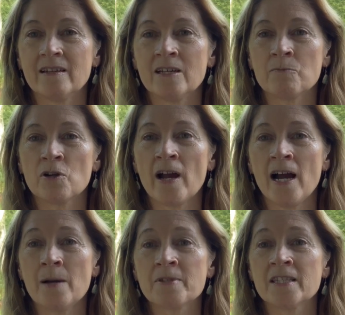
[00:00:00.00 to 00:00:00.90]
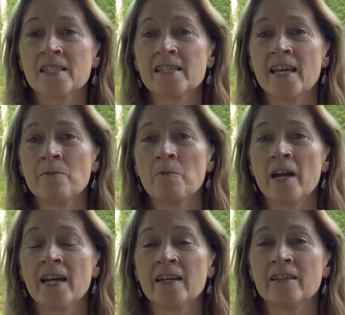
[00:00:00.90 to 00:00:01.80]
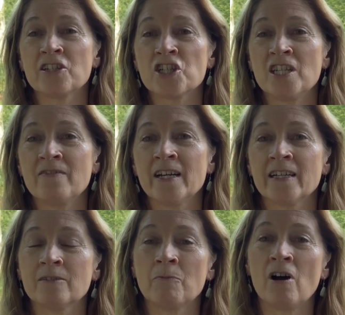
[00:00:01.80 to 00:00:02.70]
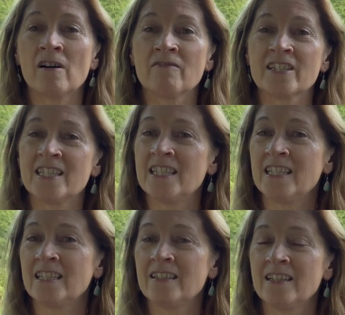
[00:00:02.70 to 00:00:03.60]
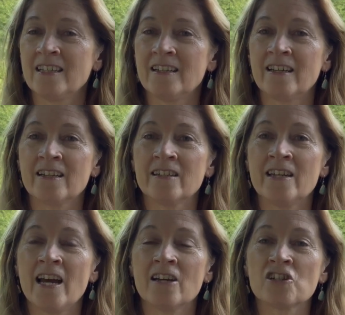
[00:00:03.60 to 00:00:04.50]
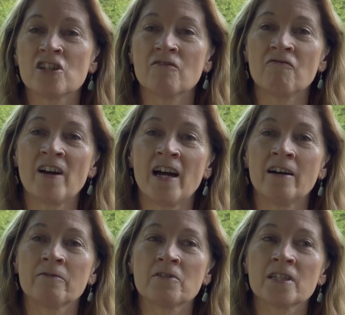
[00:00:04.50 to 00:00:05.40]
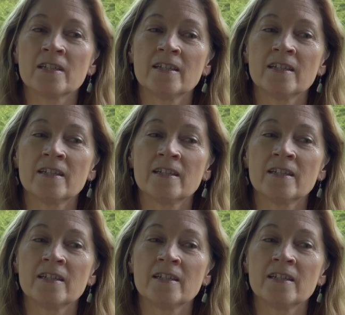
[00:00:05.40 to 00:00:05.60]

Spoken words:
And perhaps in the same way that Shiva and Parvati and Ganesh found